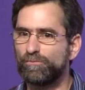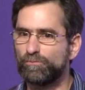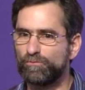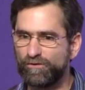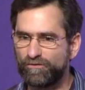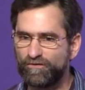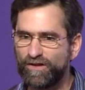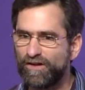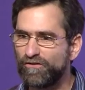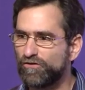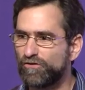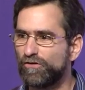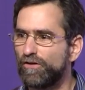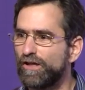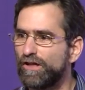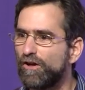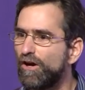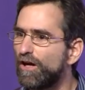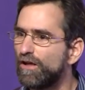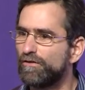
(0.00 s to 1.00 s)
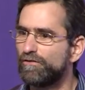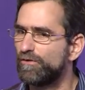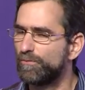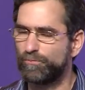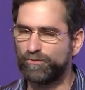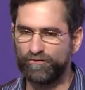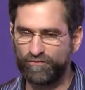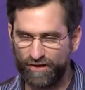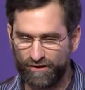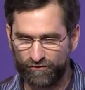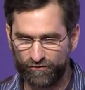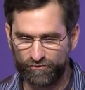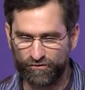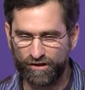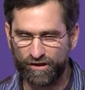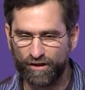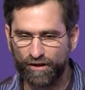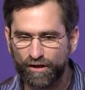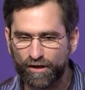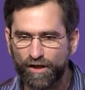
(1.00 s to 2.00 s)
professor like all of the professors
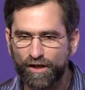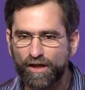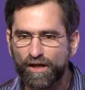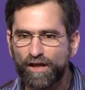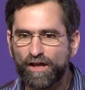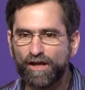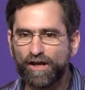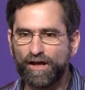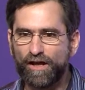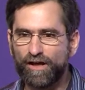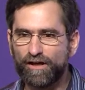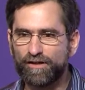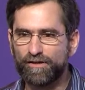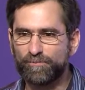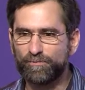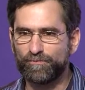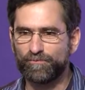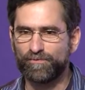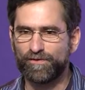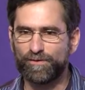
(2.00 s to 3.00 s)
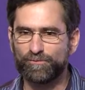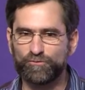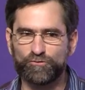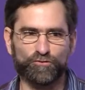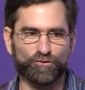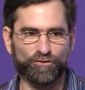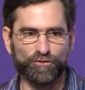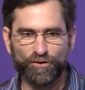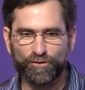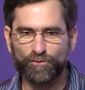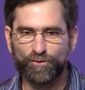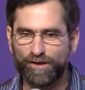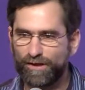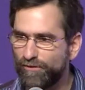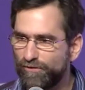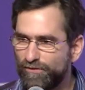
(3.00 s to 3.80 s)
here. Um, I'm sure no one out